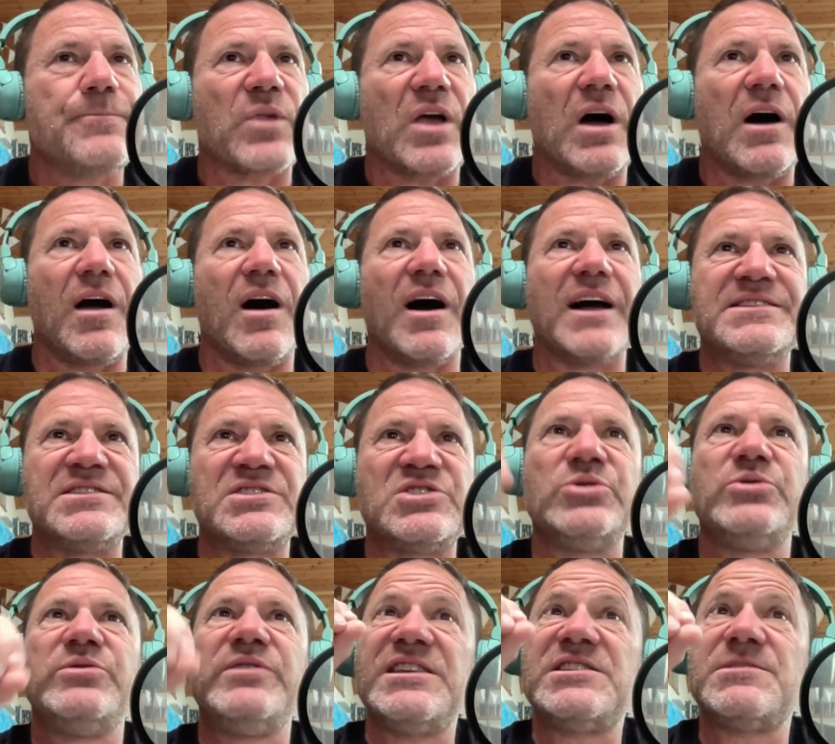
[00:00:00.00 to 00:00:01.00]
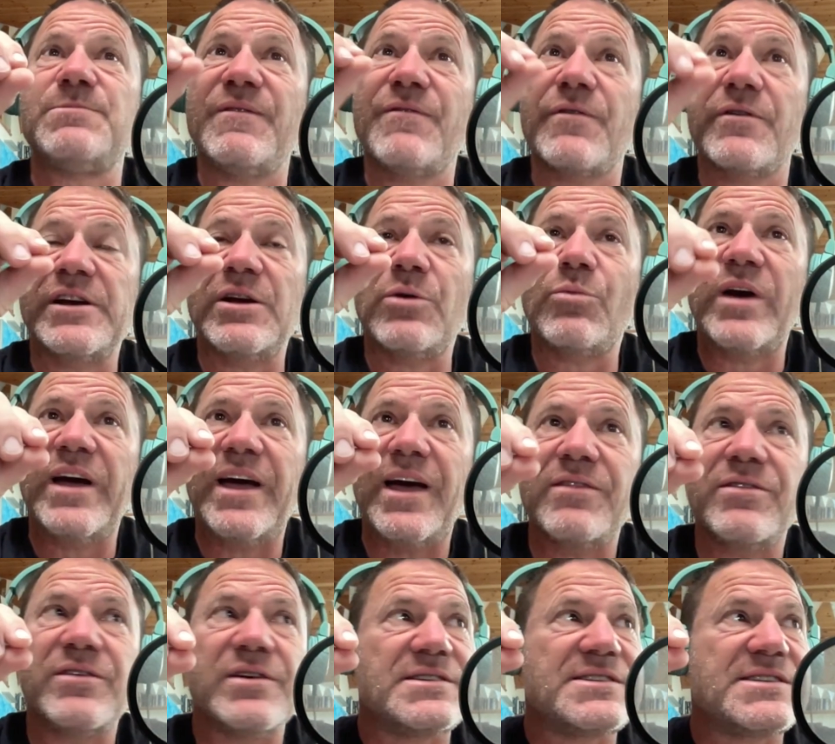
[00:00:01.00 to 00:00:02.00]
I do need to be very aware
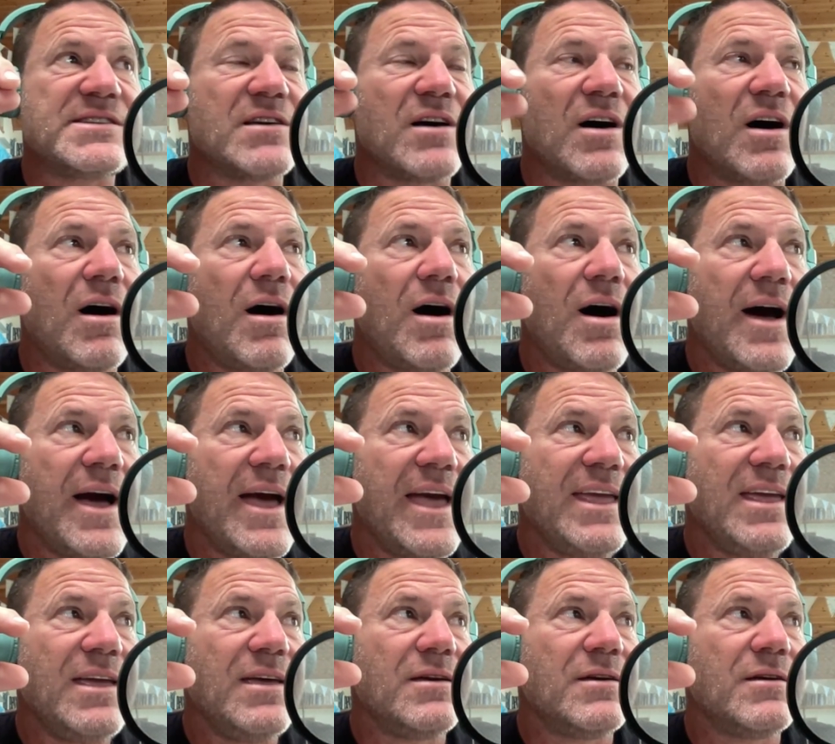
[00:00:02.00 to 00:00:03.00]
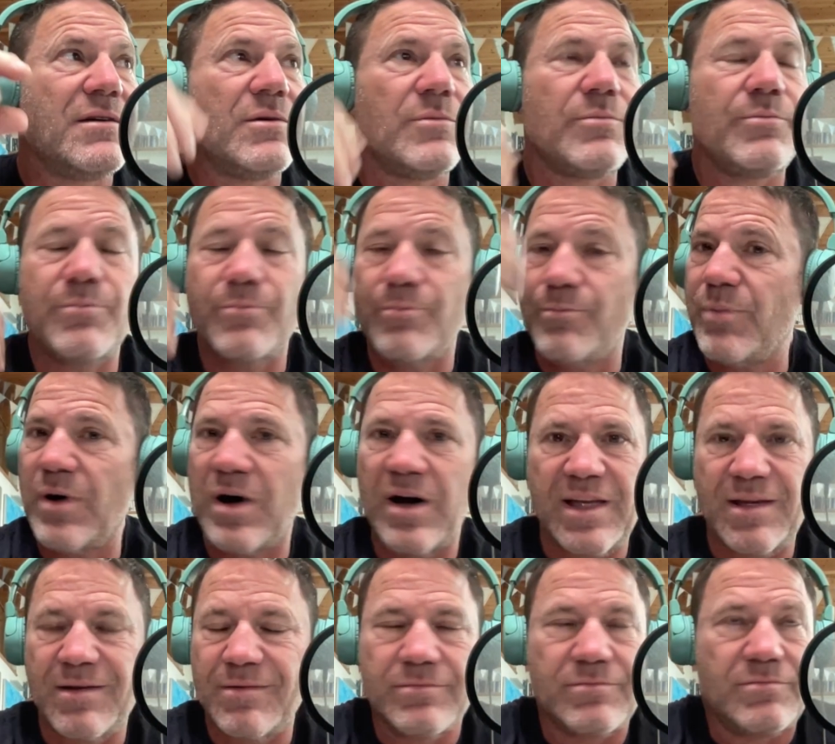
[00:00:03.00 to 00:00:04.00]
that I,
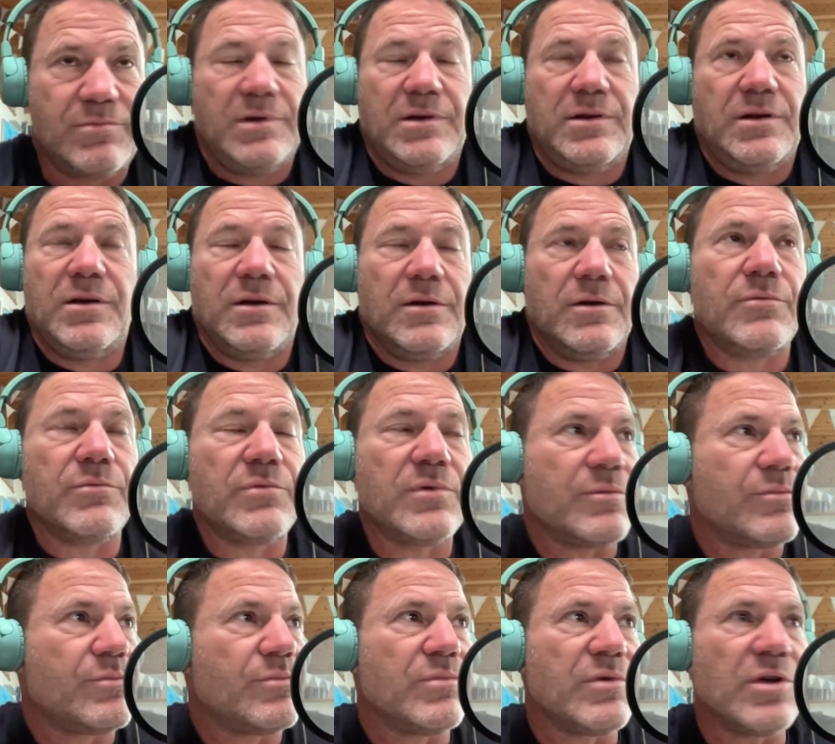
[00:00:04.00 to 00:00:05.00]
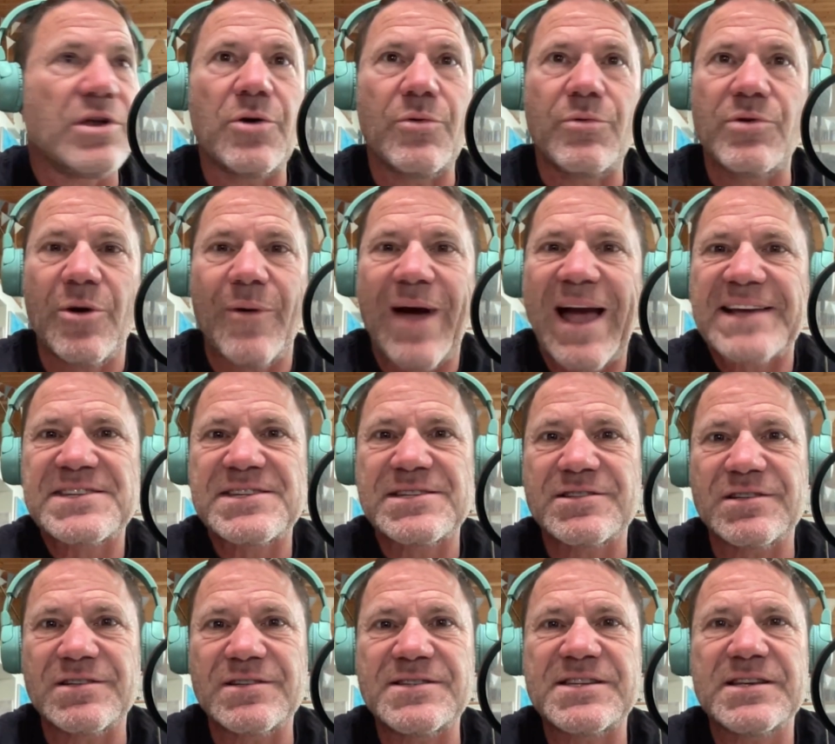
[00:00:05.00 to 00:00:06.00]
by no
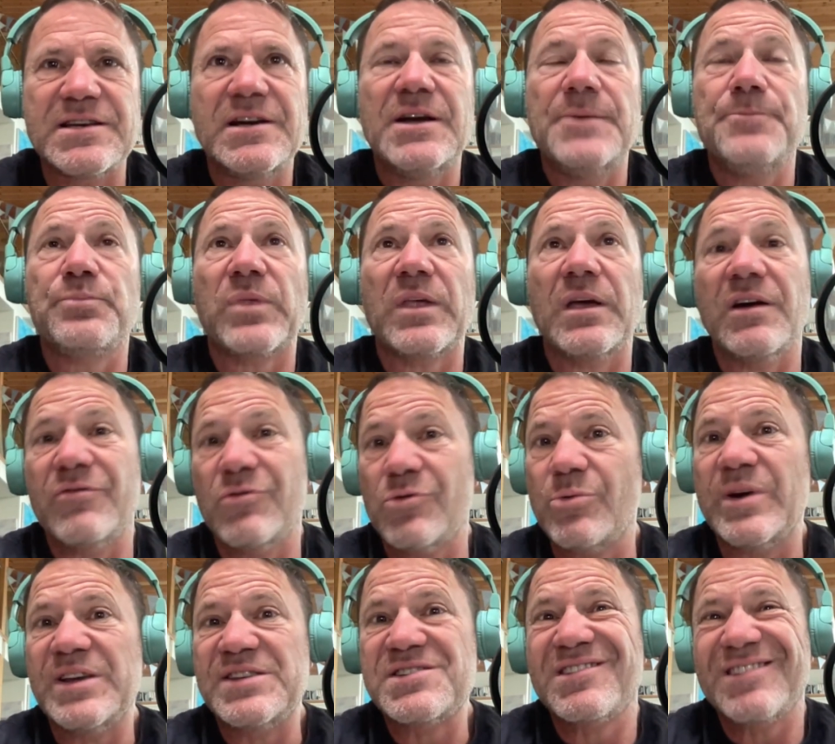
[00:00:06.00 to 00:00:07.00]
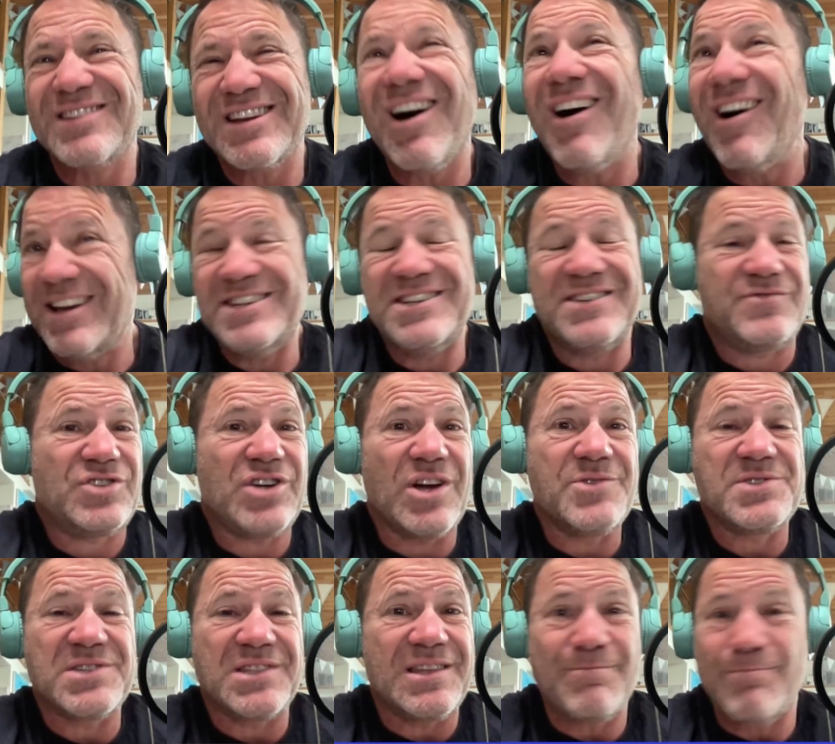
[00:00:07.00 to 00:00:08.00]
accident, have always kind of
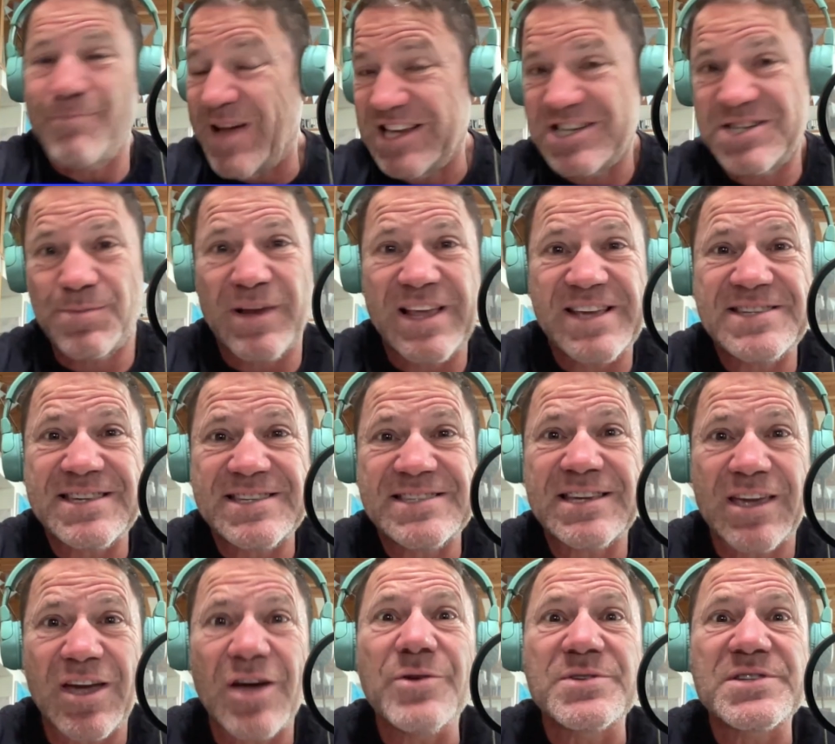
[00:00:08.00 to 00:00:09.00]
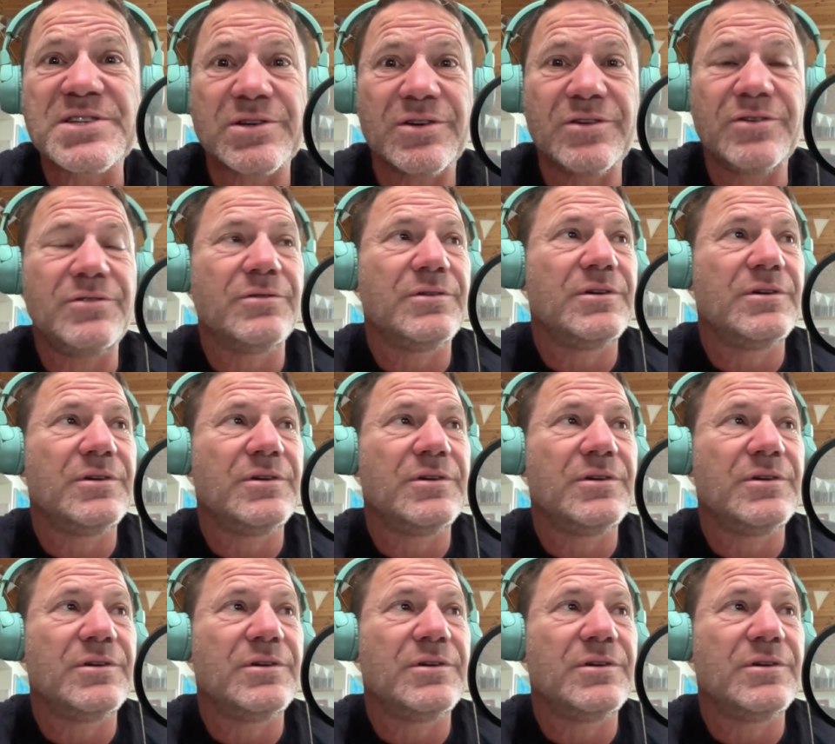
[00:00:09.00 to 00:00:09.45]
chosen the best places to go to.